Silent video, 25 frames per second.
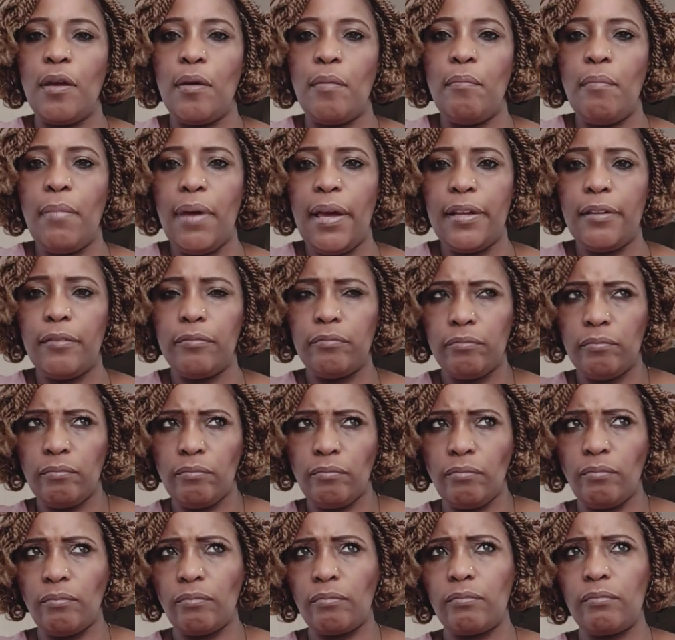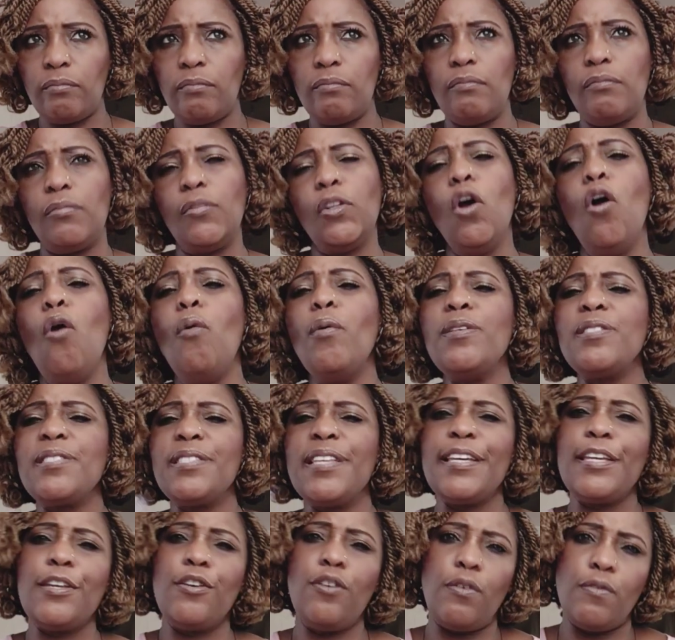men. Always
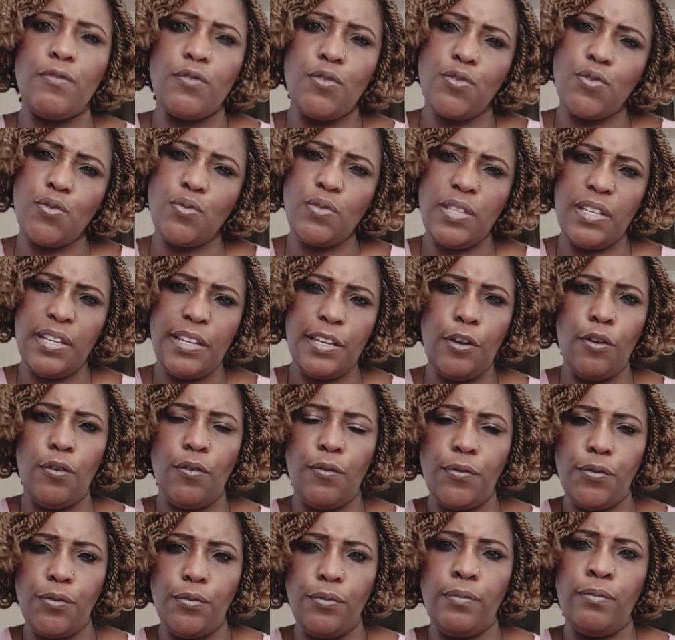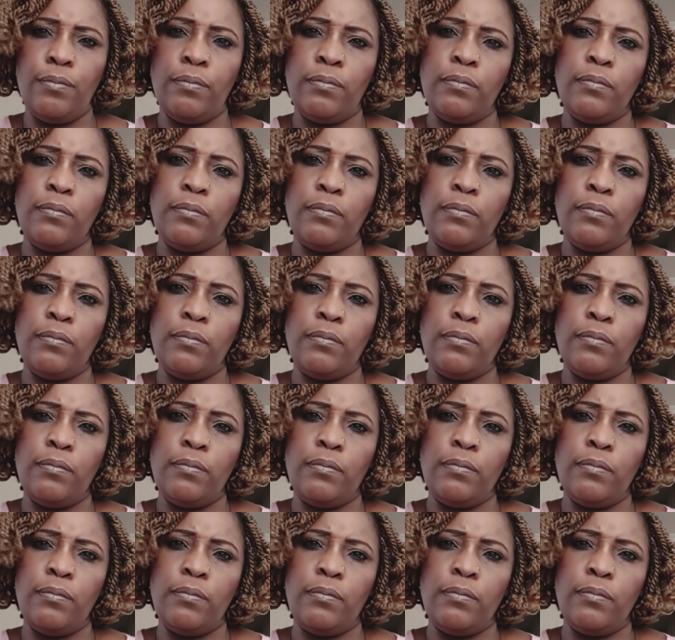take care of those who take care of you.